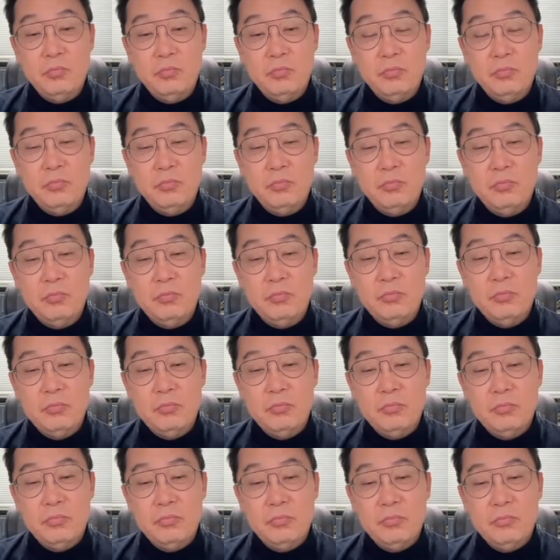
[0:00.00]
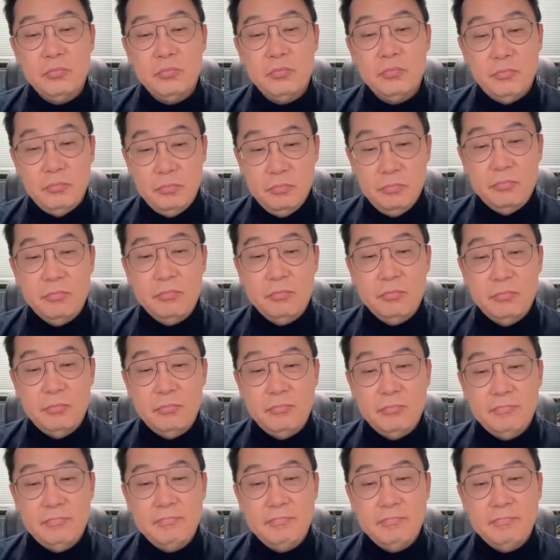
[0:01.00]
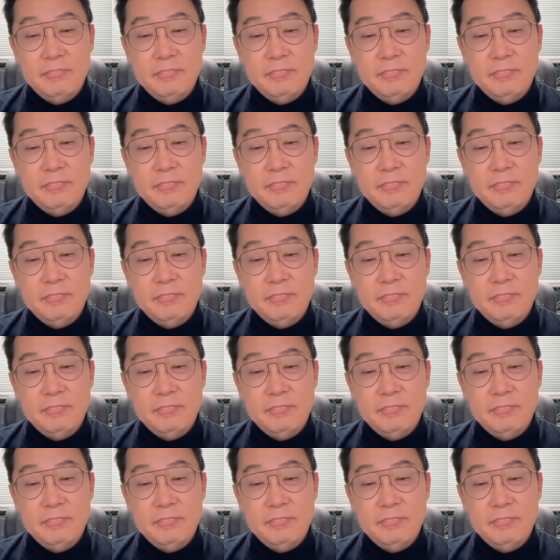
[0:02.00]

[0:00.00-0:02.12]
No words are spoken by the person on screen.